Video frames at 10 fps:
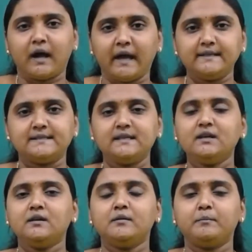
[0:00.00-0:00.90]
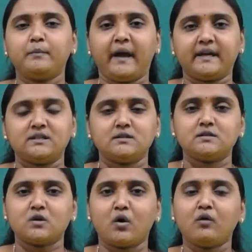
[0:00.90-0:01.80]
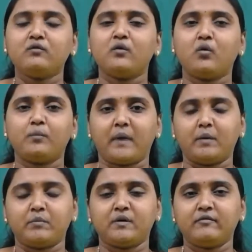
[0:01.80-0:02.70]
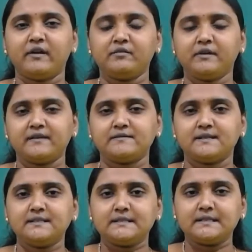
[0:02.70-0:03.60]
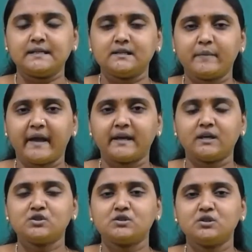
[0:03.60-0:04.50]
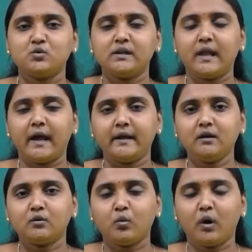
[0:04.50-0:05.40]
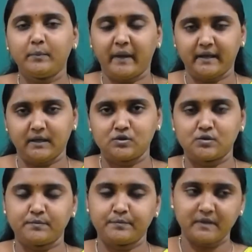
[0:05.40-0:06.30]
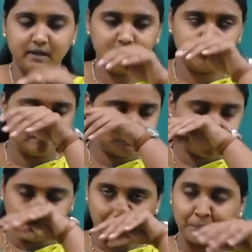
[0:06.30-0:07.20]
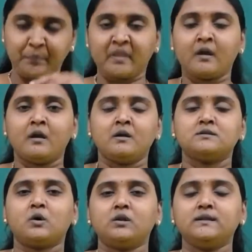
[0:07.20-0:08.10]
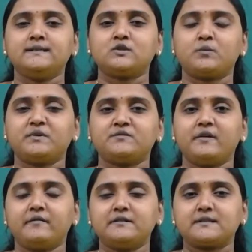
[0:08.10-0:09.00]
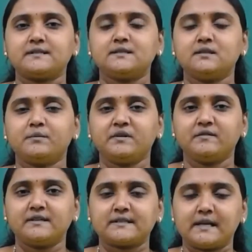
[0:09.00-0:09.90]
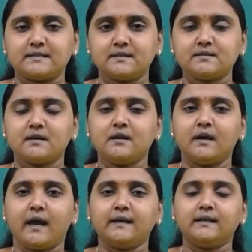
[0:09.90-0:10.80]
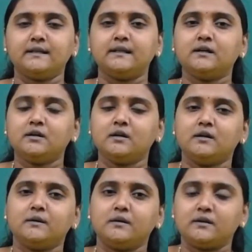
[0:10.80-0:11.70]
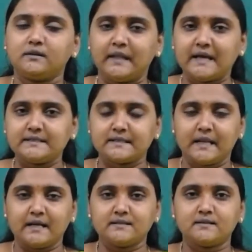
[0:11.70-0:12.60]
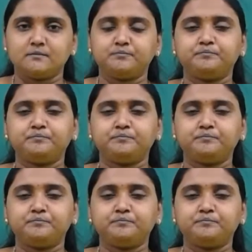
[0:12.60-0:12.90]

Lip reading: IC packages of op-amp, where we have seen single package, dual and quad package, right? So all these topics we have discussed in the previous classes, and in the last class